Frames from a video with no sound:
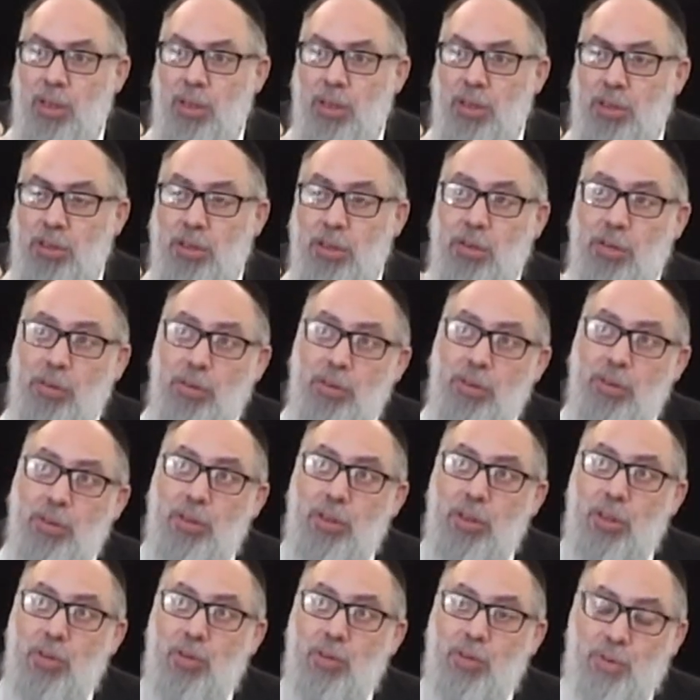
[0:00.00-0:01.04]
So
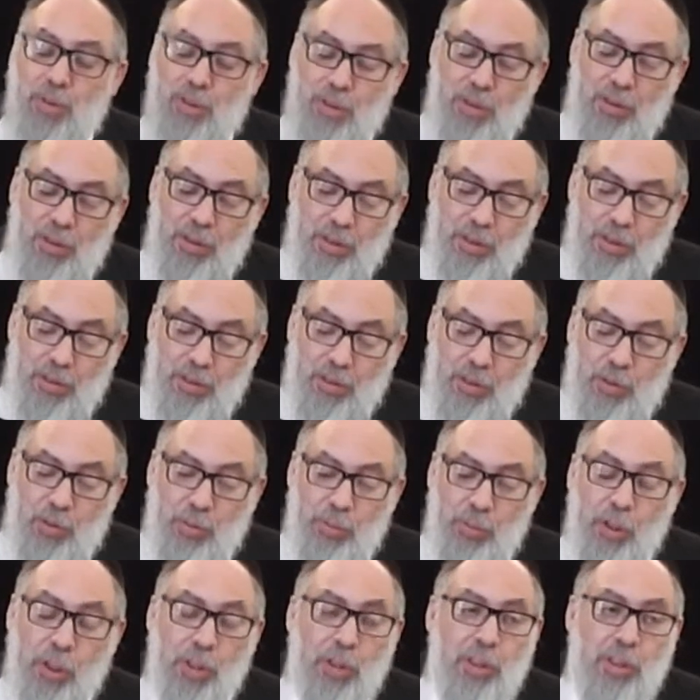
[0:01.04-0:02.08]

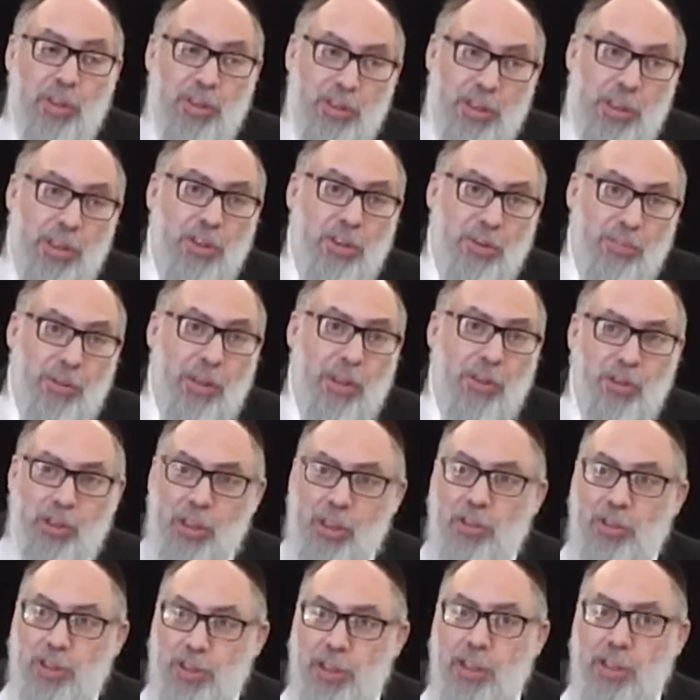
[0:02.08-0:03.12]
Rabbi Yochanan says you better
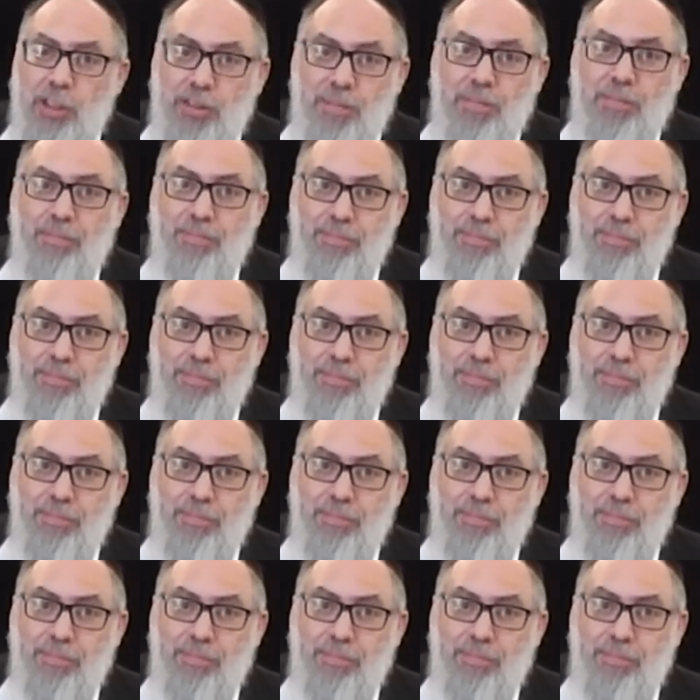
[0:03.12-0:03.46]
start singing.